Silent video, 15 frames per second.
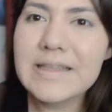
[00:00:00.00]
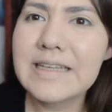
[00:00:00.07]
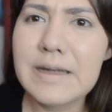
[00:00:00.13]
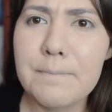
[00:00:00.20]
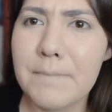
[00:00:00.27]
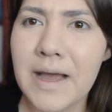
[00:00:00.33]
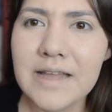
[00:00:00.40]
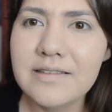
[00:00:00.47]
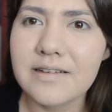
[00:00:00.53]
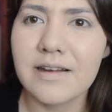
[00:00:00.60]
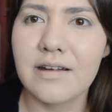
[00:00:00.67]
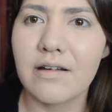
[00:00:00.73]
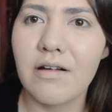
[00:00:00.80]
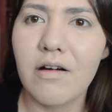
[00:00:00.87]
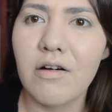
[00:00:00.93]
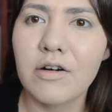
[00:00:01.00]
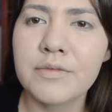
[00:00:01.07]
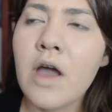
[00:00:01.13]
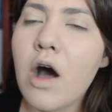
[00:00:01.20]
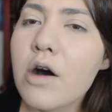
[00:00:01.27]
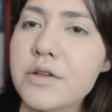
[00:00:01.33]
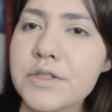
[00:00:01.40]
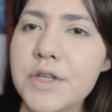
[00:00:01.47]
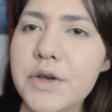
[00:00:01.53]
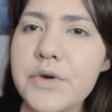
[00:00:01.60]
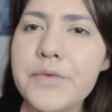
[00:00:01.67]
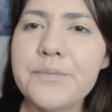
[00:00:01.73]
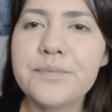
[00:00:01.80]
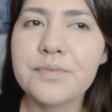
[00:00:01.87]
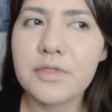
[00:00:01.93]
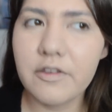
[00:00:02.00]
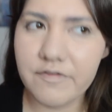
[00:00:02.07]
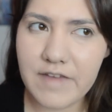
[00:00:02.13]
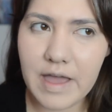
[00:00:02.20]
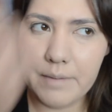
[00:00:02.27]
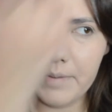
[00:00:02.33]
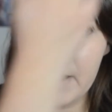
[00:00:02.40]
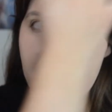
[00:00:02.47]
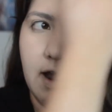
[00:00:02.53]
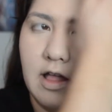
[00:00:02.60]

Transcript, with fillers: didn't mind it at all. Also, the vampire